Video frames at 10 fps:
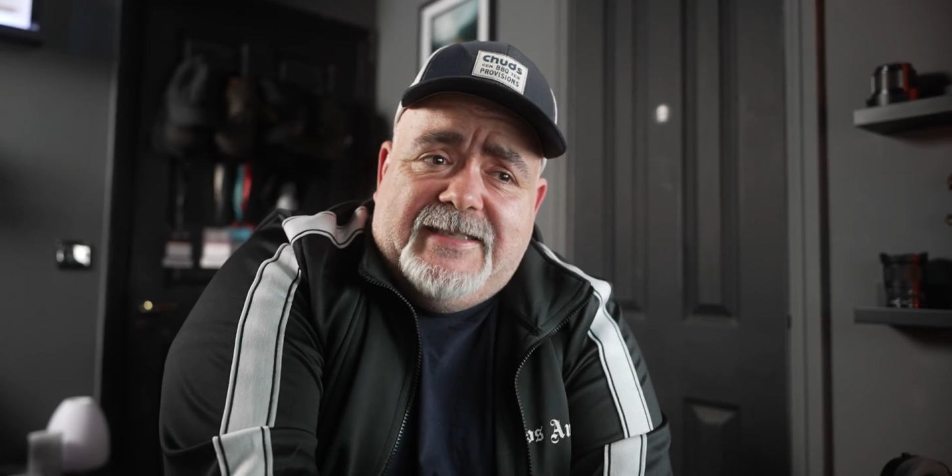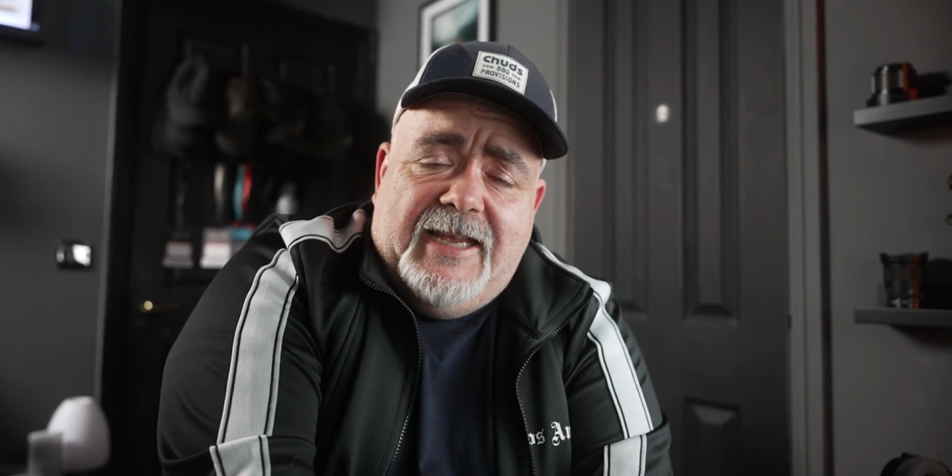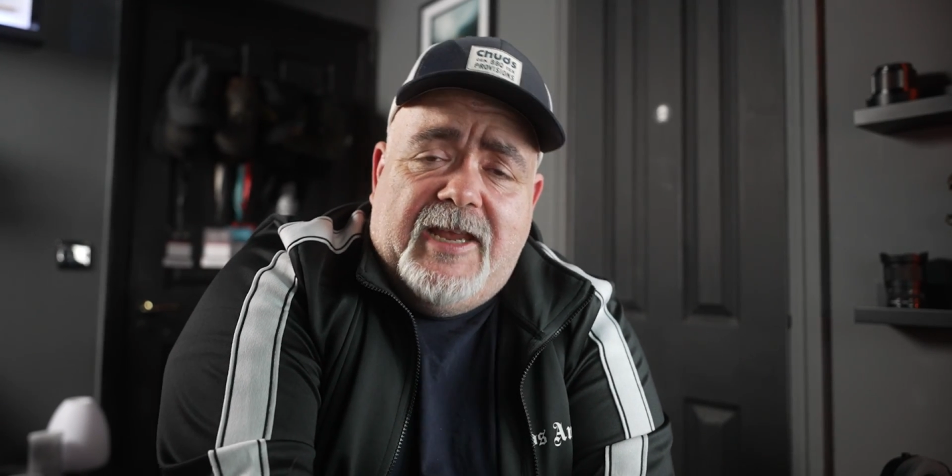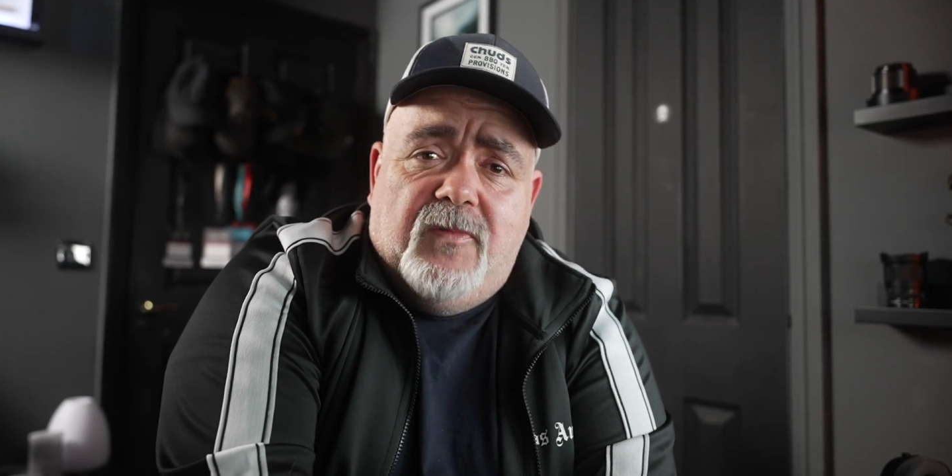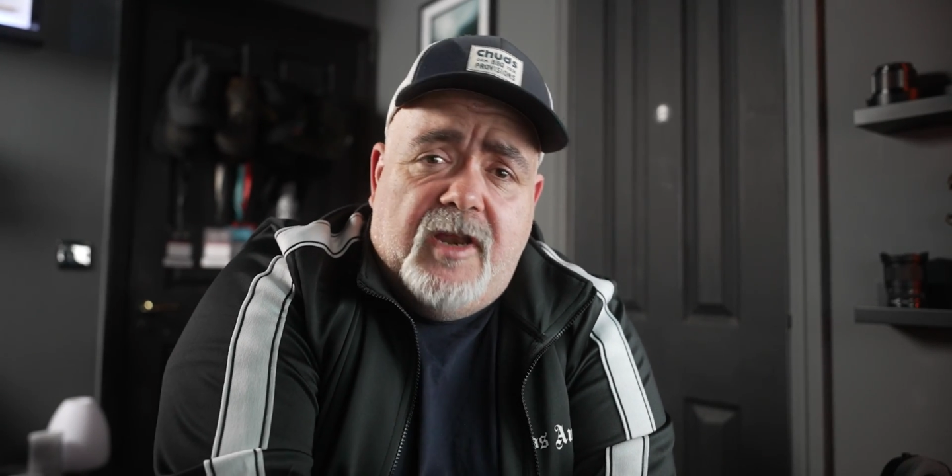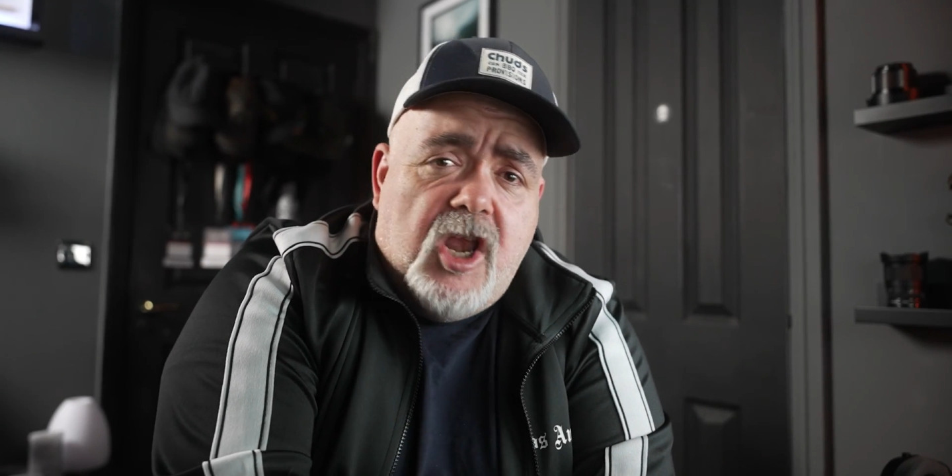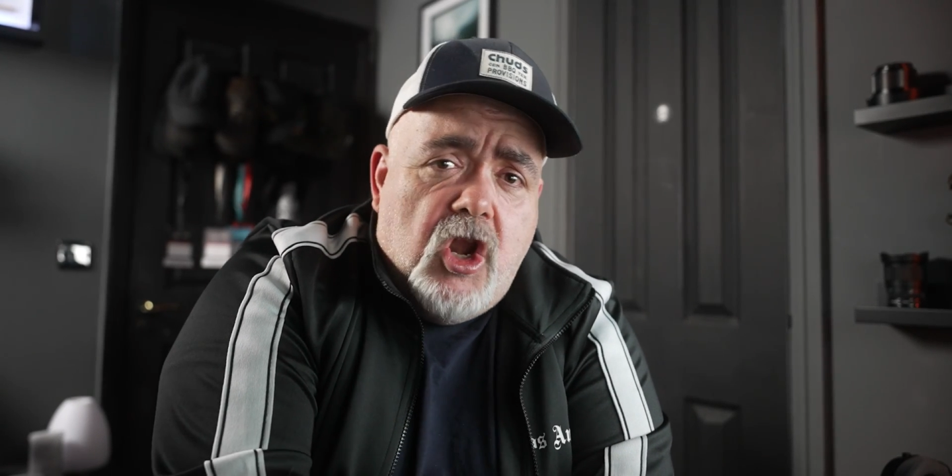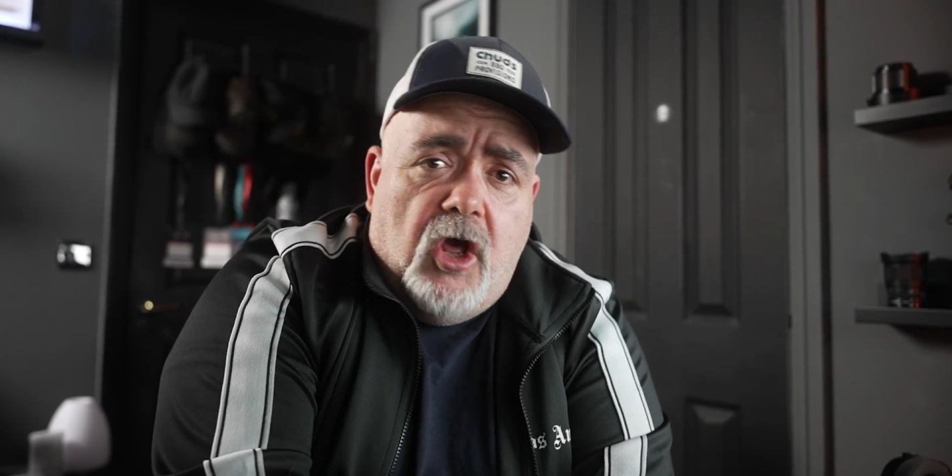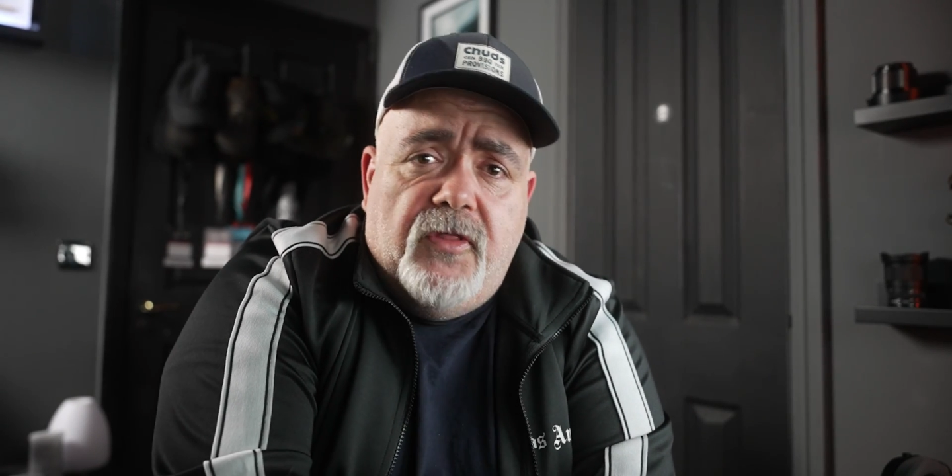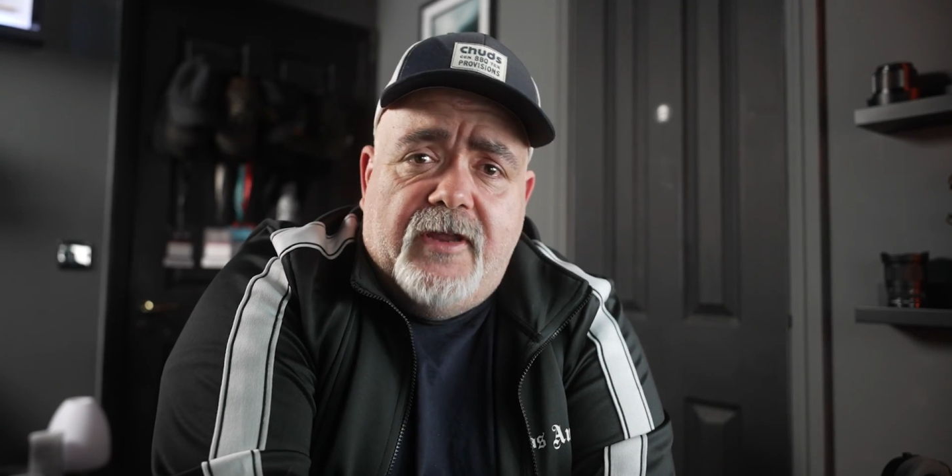scene with
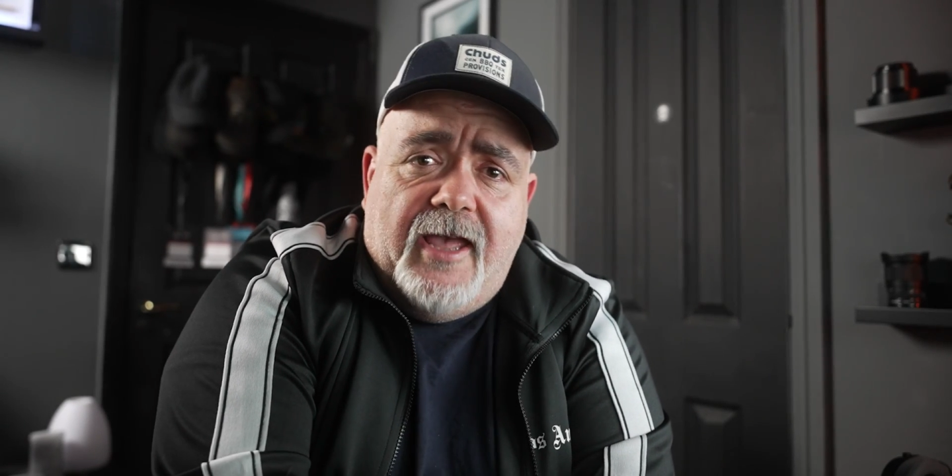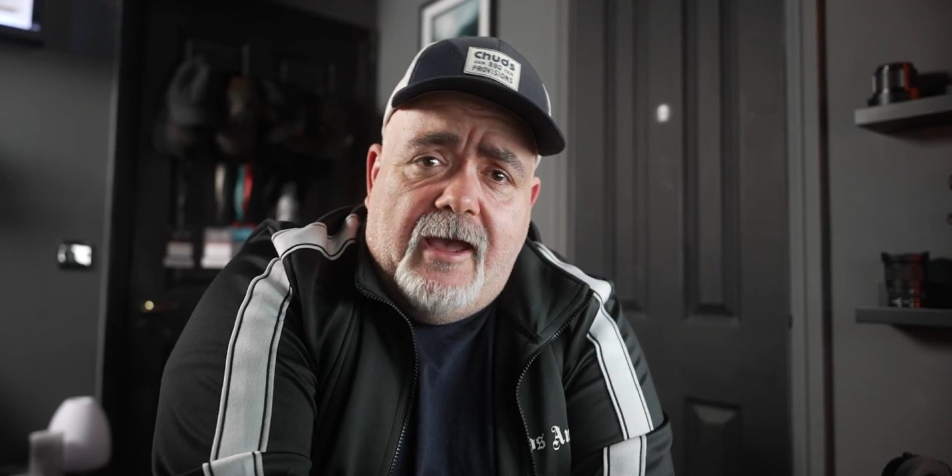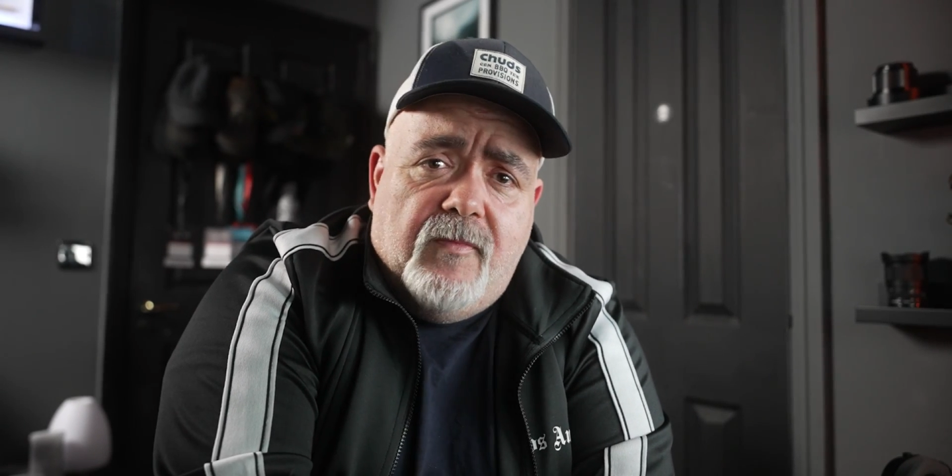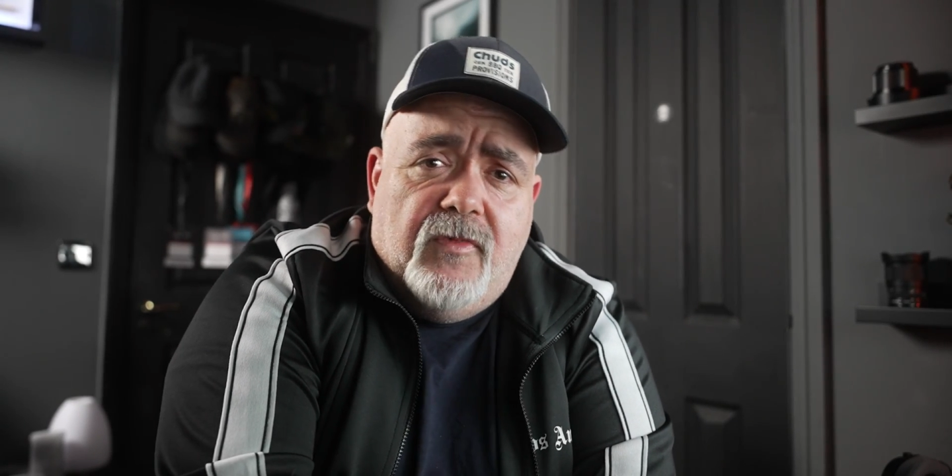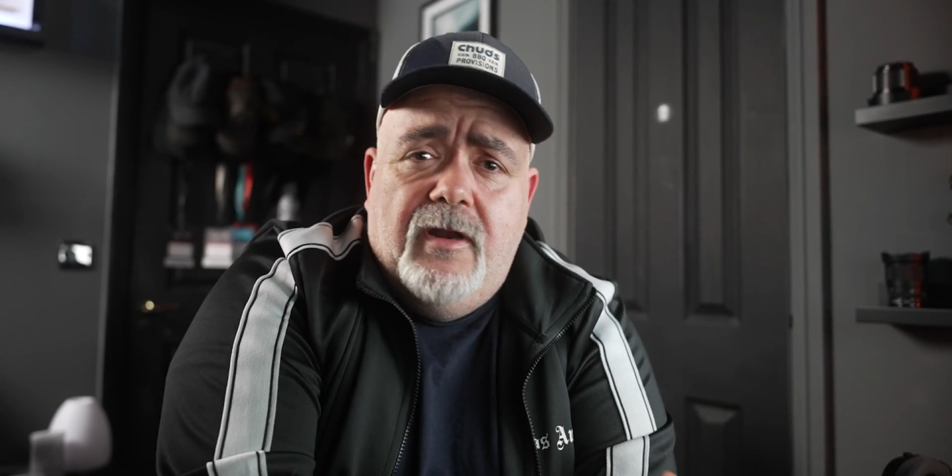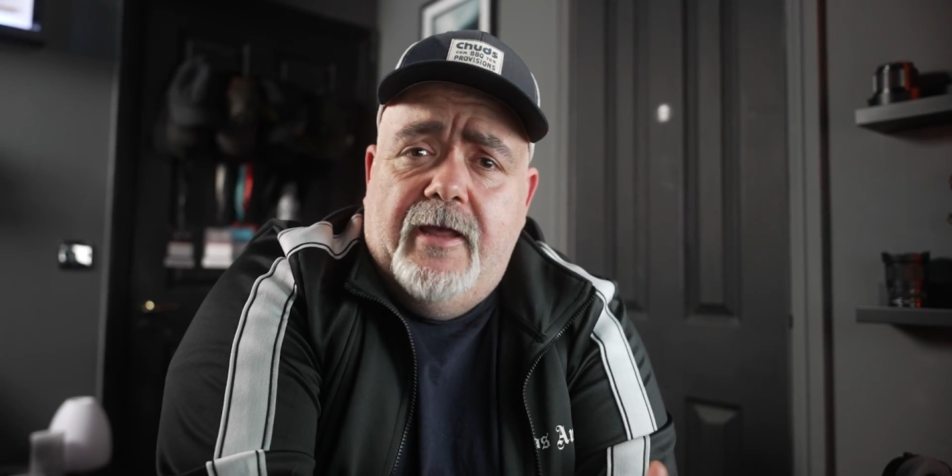another camera,